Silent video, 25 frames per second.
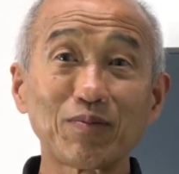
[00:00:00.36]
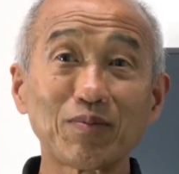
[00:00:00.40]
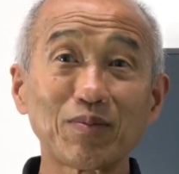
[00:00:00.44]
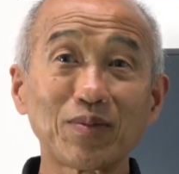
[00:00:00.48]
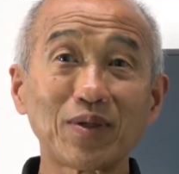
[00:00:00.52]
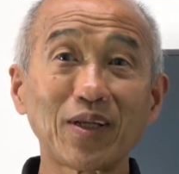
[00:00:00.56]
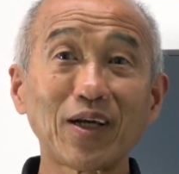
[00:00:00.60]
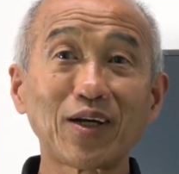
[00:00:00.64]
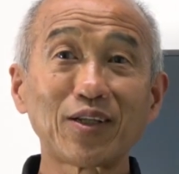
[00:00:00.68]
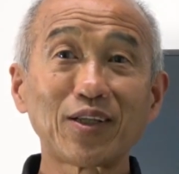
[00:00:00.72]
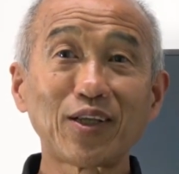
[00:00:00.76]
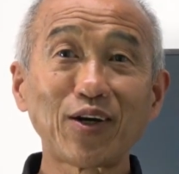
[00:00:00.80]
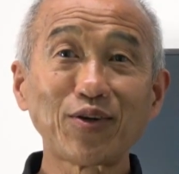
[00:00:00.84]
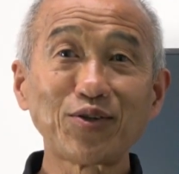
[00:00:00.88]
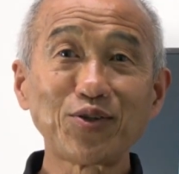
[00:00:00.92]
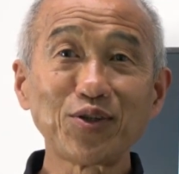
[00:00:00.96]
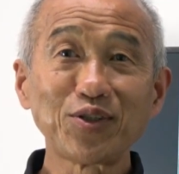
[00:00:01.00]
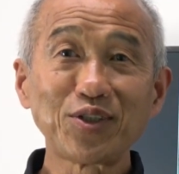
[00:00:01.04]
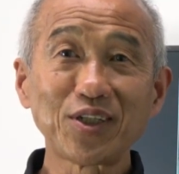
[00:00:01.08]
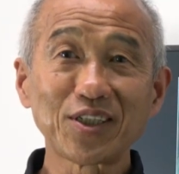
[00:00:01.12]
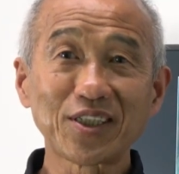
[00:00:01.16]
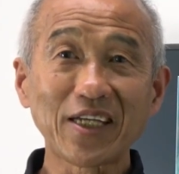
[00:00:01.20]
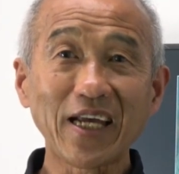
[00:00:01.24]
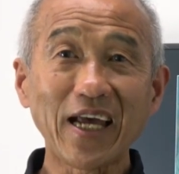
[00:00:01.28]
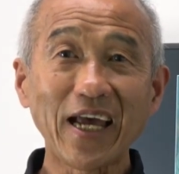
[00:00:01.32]
Now, don't you
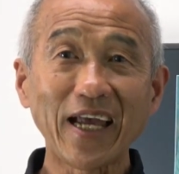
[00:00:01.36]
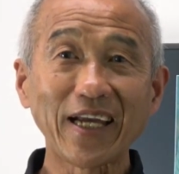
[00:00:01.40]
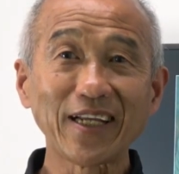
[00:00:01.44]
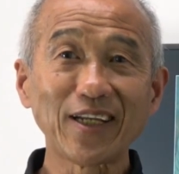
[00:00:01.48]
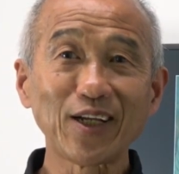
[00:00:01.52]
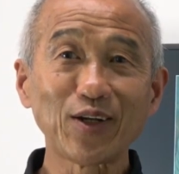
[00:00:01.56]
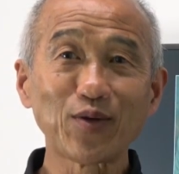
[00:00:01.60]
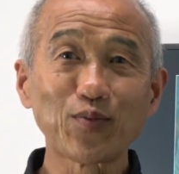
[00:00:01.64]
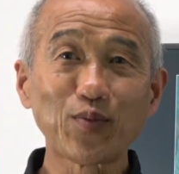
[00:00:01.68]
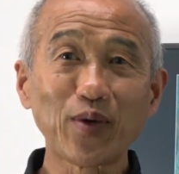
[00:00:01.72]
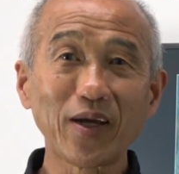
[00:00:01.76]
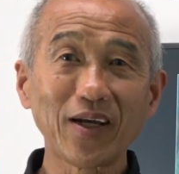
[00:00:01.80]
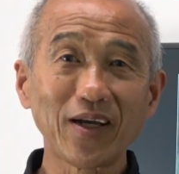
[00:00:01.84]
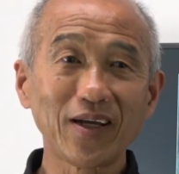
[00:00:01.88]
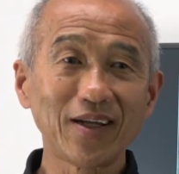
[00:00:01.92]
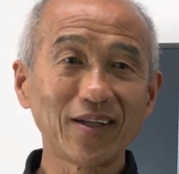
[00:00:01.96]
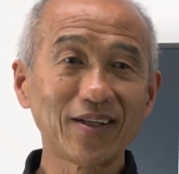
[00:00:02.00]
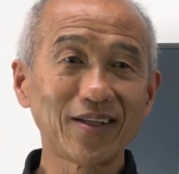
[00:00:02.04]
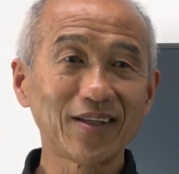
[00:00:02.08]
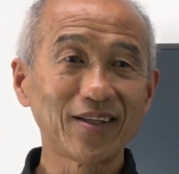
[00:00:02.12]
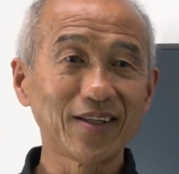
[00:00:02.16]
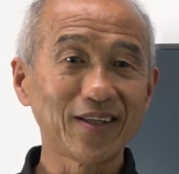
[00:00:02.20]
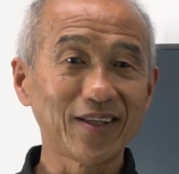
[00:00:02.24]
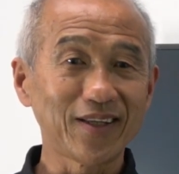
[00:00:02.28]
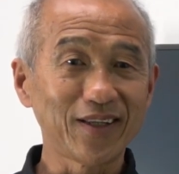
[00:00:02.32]
just hate it
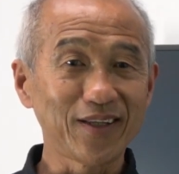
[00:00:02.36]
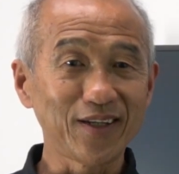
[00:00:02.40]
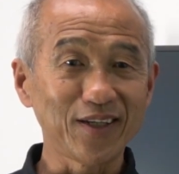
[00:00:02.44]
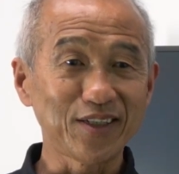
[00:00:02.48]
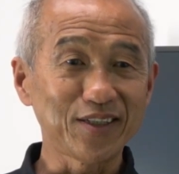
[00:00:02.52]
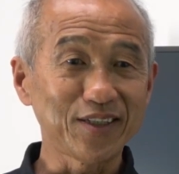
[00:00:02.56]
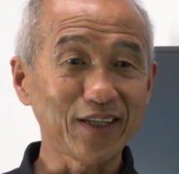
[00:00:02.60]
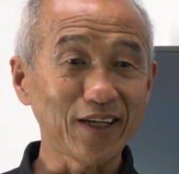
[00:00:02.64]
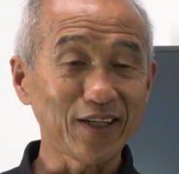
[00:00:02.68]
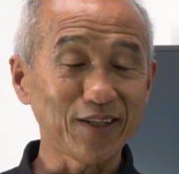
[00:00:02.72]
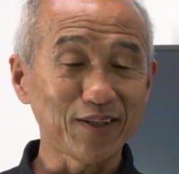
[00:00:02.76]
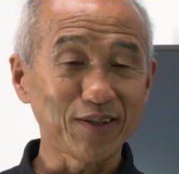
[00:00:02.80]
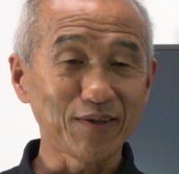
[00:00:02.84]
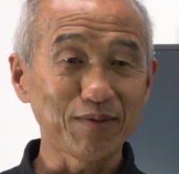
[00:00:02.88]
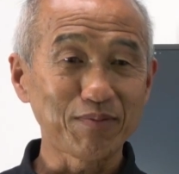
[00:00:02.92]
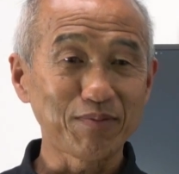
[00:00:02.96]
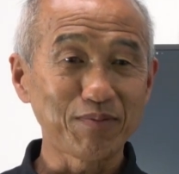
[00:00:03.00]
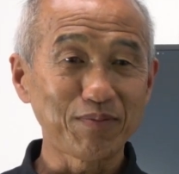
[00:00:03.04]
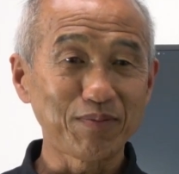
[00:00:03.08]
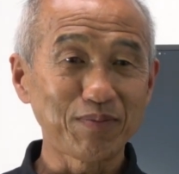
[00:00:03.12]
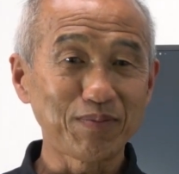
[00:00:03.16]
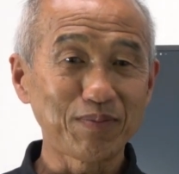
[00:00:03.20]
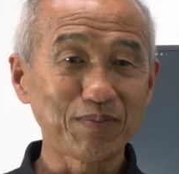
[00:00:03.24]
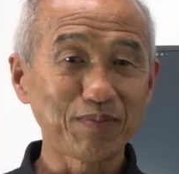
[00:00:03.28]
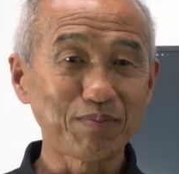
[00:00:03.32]
when there's that
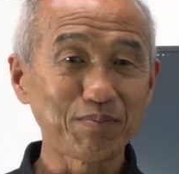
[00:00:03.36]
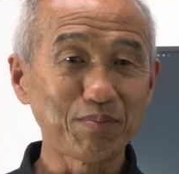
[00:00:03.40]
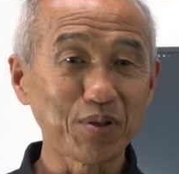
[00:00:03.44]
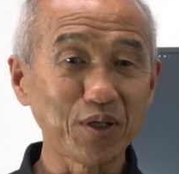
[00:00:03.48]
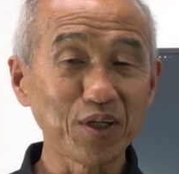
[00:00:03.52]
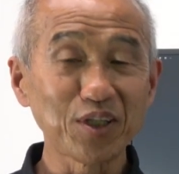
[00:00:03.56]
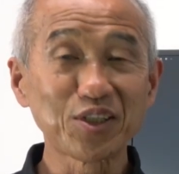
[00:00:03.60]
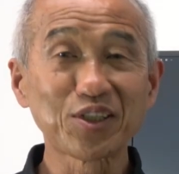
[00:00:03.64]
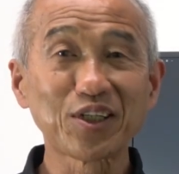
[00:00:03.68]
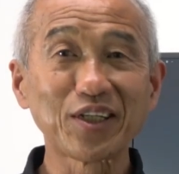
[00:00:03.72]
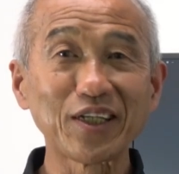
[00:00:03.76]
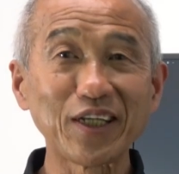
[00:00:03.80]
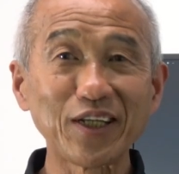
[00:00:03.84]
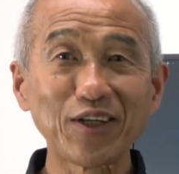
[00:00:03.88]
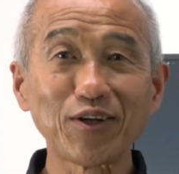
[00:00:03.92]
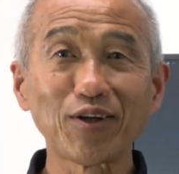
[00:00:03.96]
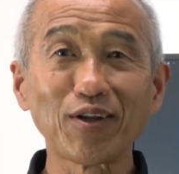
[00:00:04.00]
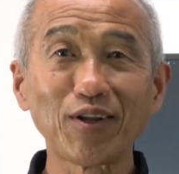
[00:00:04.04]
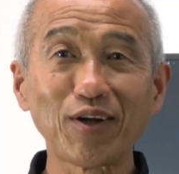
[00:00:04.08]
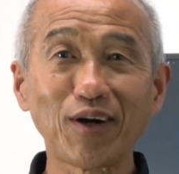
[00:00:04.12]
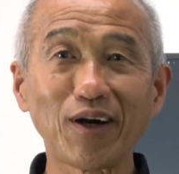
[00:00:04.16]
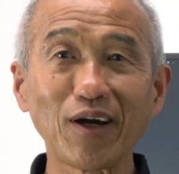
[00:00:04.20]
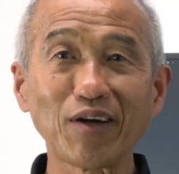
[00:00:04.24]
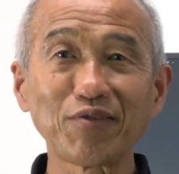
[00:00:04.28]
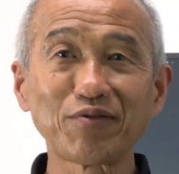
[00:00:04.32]
person in your
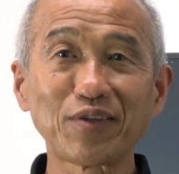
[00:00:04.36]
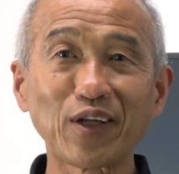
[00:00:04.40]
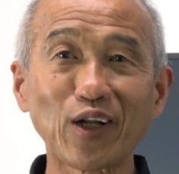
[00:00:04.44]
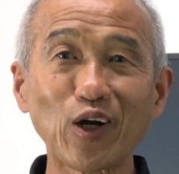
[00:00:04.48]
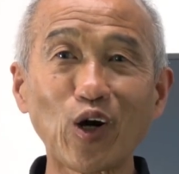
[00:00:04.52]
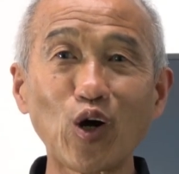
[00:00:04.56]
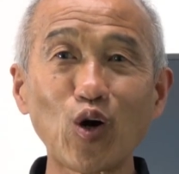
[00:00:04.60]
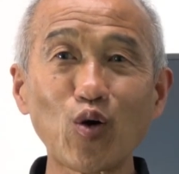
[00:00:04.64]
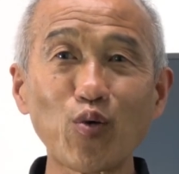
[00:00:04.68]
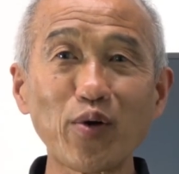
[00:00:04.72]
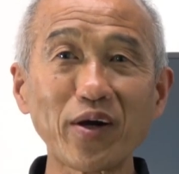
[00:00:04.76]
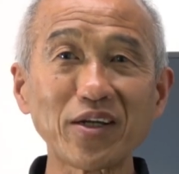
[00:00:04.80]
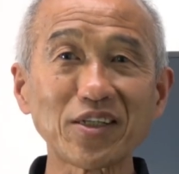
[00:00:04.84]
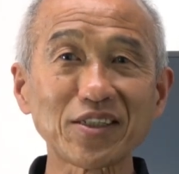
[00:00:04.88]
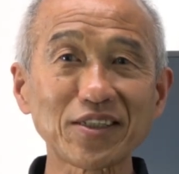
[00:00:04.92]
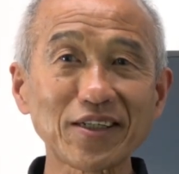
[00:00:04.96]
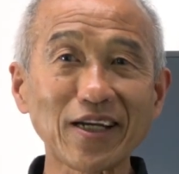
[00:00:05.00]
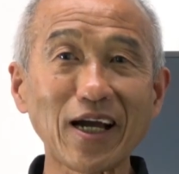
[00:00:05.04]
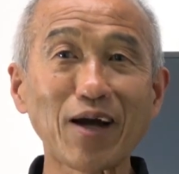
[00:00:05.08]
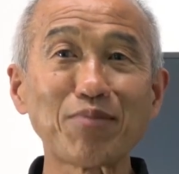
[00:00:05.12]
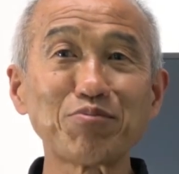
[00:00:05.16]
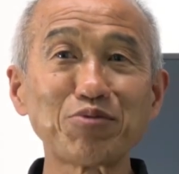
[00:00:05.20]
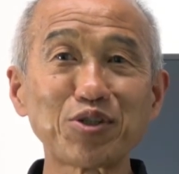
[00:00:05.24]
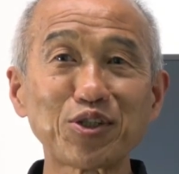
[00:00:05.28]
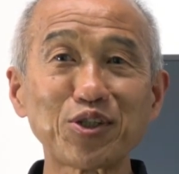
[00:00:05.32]
life that always
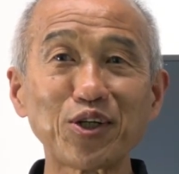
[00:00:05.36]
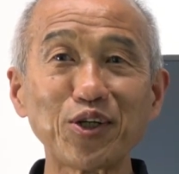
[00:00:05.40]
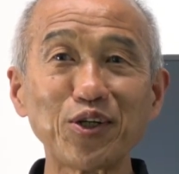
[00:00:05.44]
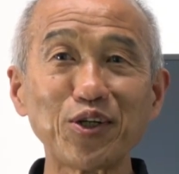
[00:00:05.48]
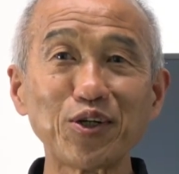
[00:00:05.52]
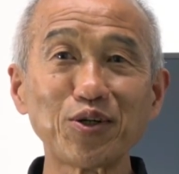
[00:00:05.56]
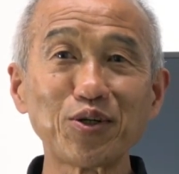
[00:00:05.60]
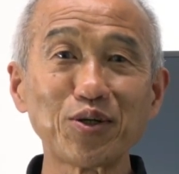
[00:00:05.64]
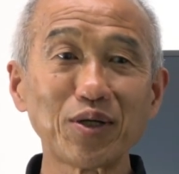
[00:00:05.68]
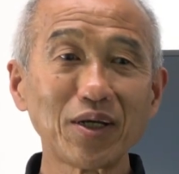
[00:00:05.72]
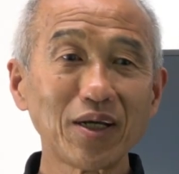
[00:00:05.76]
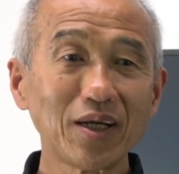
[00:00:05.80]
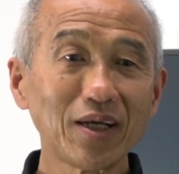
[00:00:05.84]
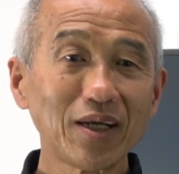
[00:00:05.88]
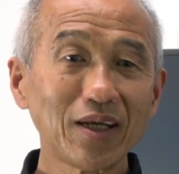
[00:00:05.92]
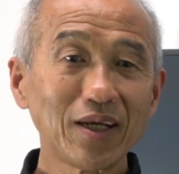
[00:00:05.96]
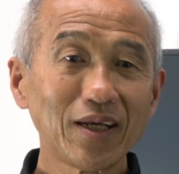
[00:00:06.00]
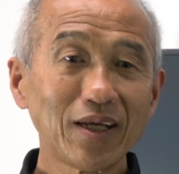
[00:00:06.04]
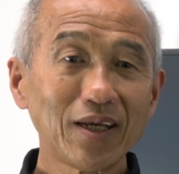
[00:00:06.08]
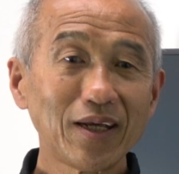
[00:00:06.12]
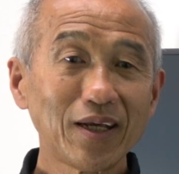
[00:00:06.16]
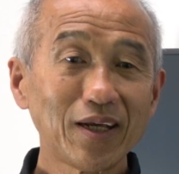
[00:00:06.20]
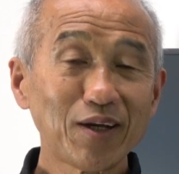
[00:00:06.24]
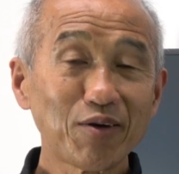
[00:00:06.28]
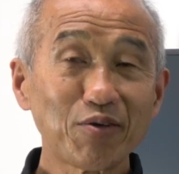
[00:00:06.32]
comes to you
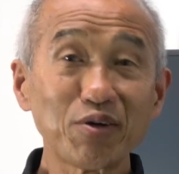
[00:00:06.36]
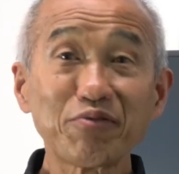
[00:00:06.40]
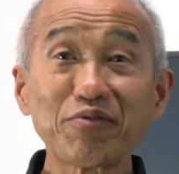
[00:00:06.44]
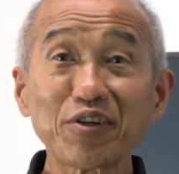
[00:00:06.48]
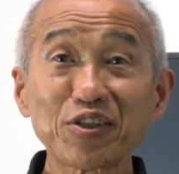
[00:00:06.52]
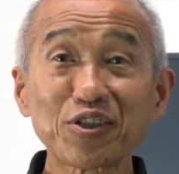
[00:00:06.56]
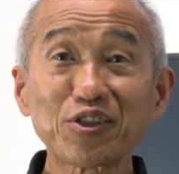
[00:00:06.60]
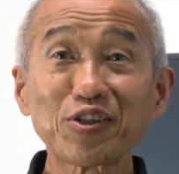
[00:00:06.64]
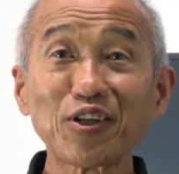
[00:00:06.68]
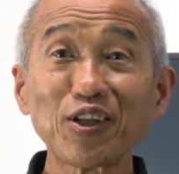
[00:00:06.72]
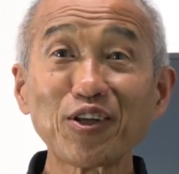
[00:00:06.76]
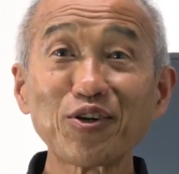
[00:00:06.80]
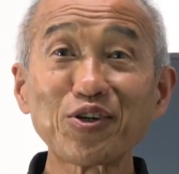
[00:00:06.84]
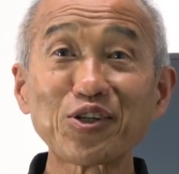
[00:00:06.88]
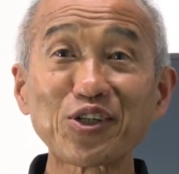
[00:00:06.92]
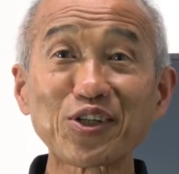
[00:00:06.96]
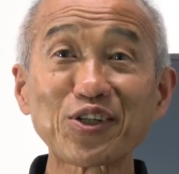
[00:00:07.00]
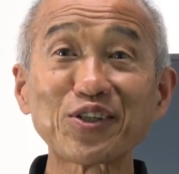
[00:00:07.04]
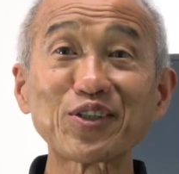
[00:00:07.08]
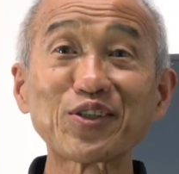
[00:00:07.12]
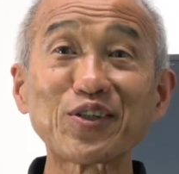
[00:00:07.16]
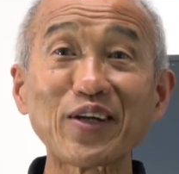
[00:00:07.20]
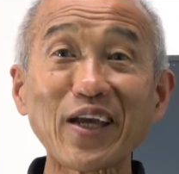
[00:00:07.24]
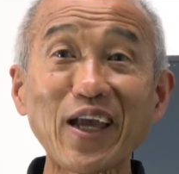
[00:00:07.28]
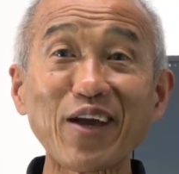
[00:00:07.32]
with a
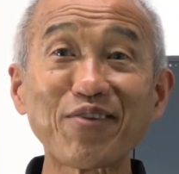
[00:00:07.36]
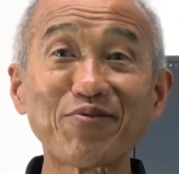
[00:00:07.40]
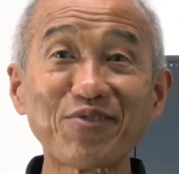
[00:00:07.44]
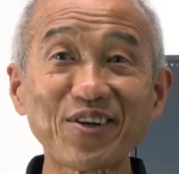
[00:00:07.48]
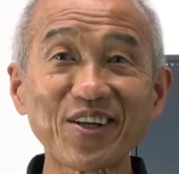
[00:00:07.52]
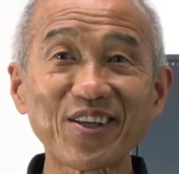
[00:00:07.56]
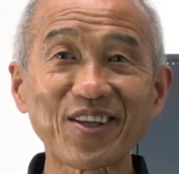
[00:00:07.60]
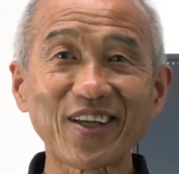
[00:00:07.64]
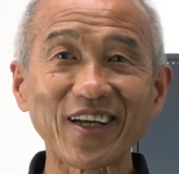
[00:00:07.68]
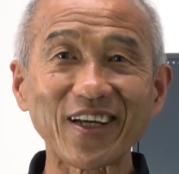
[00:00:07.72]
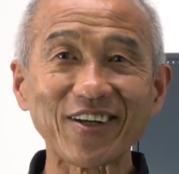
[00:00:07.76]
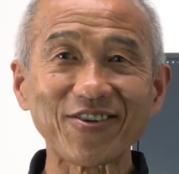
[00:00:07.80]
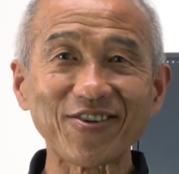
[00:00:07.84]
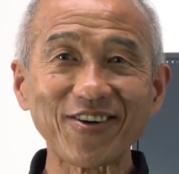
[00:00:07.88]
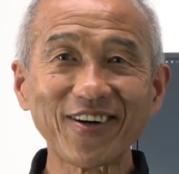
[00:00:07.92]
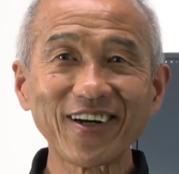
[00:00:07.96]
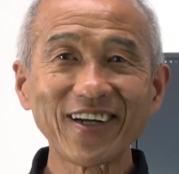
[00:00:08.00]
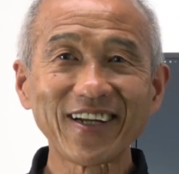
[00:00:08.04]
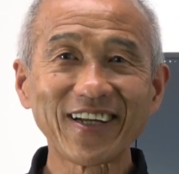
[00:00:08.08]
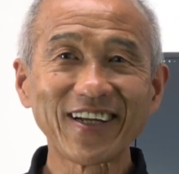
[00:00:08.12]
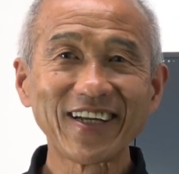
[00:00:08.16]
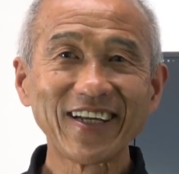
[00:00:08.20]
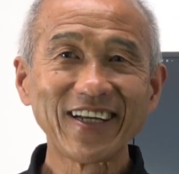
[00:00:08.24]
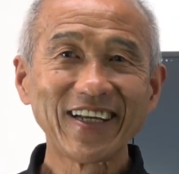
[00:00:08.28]
solution to everything, right?